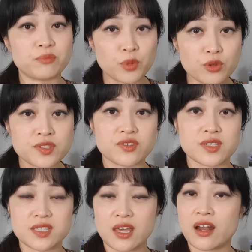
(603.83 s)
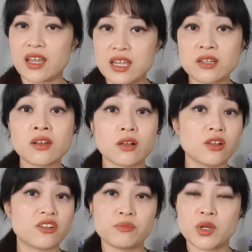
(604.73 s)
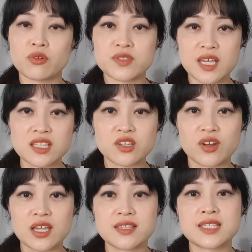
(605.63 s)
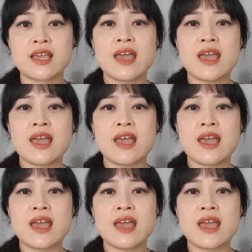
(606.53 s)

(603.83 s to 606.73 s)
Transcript: boosters that are in a lot of mineral sunscreens,